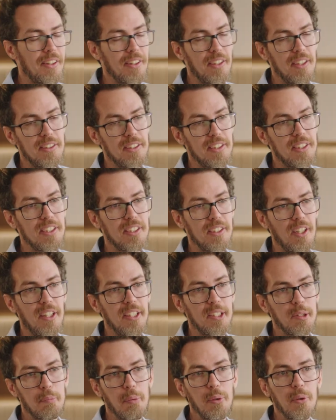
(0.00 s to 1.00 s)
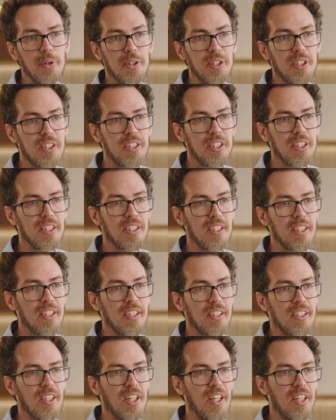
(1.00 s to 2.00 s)
of those designs pushed
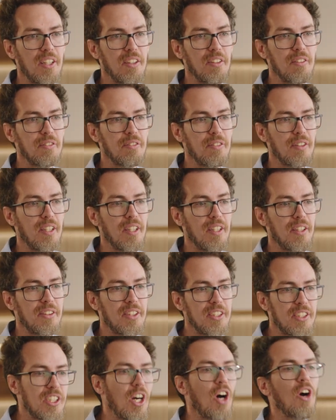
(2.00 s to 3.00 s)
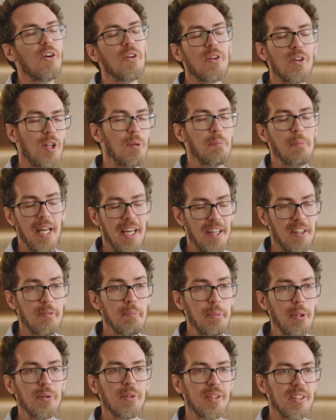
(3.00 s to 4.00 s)
kind of the total amount of
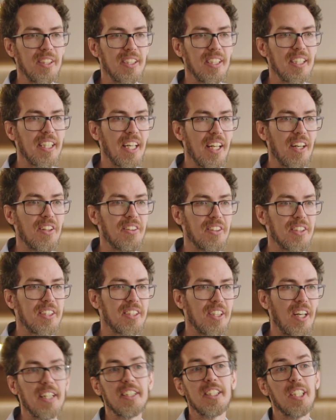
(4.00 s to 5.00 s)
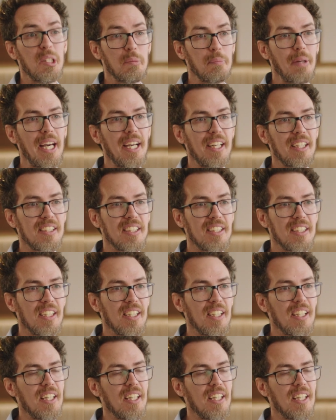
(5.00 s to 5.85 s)
building you could get on the site to the max.